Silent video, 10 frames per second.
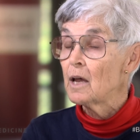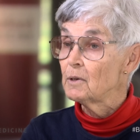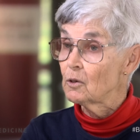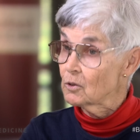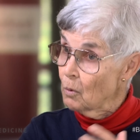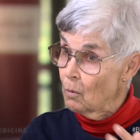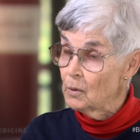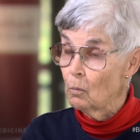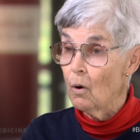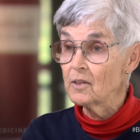because what
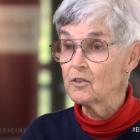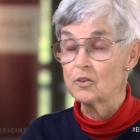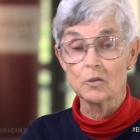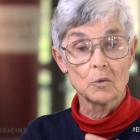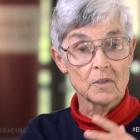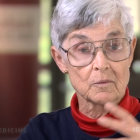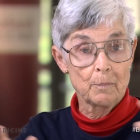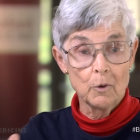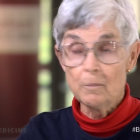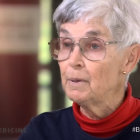we want to do is
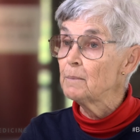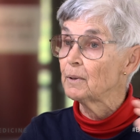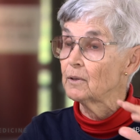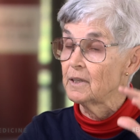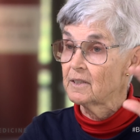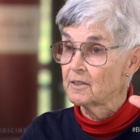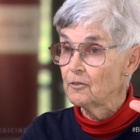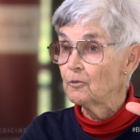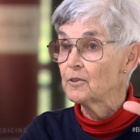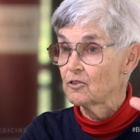put people into
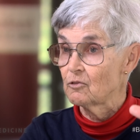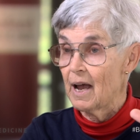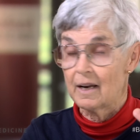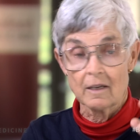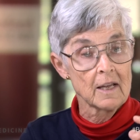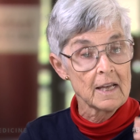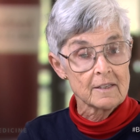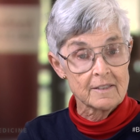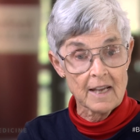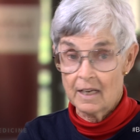different strata,
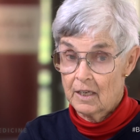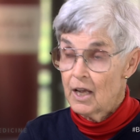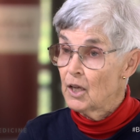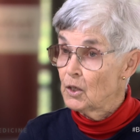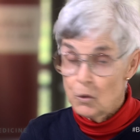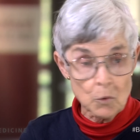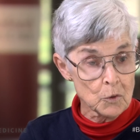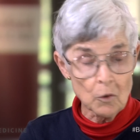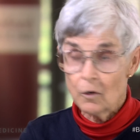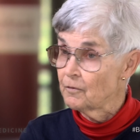saying, you,
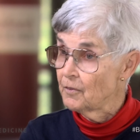you're at